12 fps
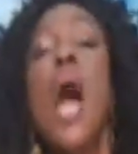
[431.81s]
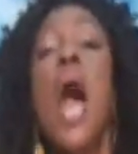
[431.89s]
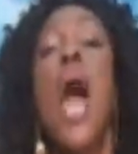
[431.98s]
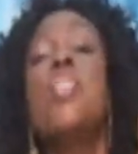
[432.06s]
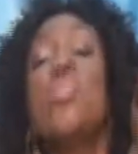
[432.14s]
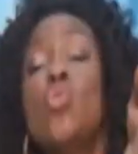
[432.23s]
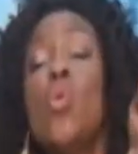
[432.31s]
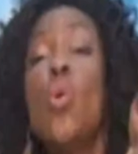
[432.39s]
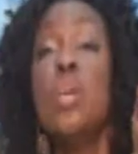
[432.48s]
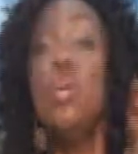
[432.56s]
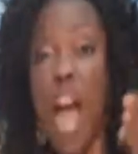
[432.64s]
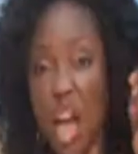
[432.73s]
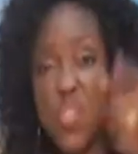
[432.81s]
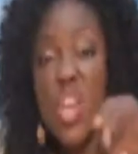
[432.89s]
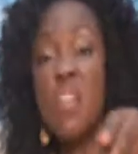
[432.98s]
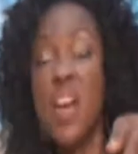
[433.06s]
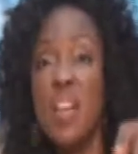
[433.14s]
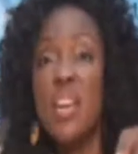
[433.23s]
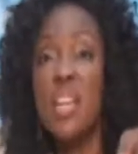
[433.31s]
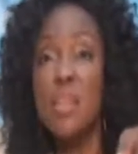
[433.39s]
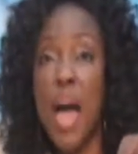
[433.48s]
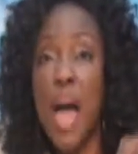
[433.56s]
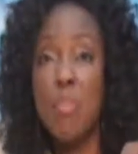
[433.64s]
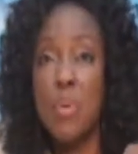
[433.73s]
I told them, have you ever read the
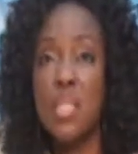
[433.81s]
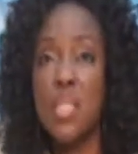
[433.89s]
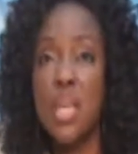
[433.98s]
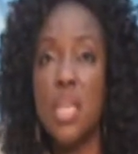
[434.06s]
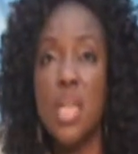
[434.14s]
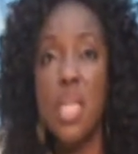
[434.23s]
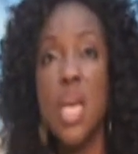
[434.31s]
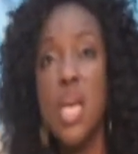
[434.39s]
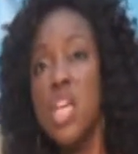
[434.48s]
Bible? They said, yes.